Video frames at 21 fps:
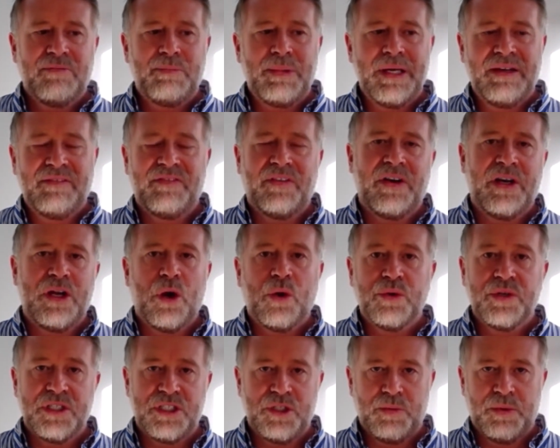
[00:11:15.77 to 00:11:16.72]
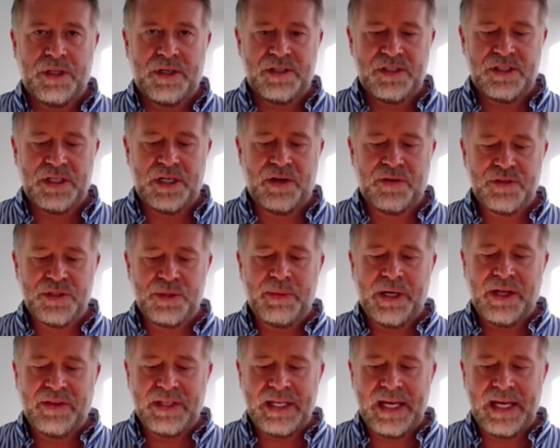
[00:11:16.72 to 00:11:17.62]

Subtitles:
being very honest with ourselves about